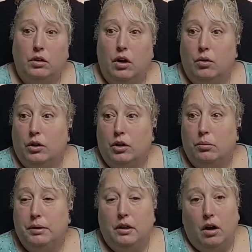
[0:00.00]
It could
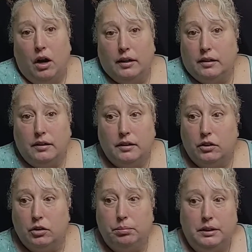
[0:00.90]
be a Honda, it
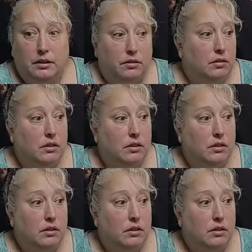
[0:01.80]
could be,